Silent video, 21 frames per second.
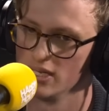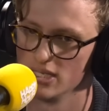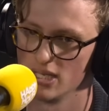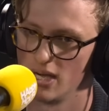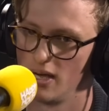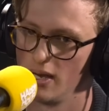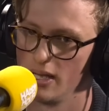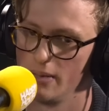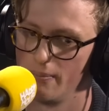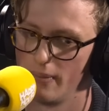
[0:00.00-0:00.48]
years
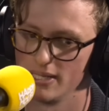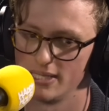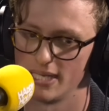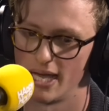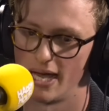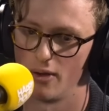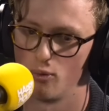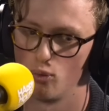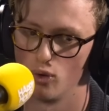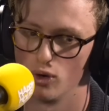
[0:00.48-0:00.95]
earlier. My
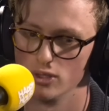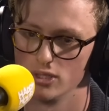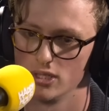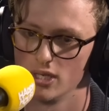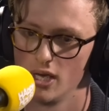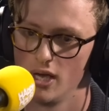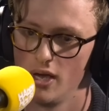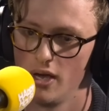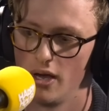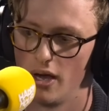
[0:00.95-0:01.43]
dad was
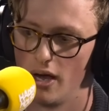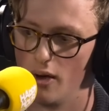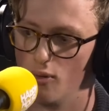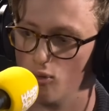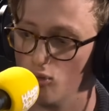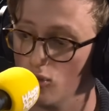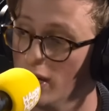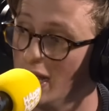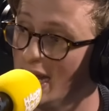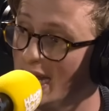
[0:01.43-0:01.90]
a
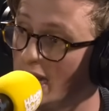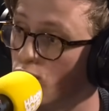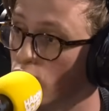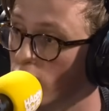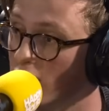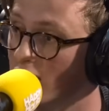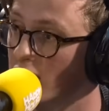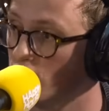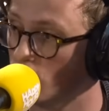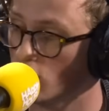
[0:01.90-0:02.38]
really,
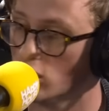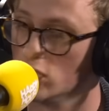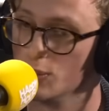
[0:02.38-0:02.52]
really good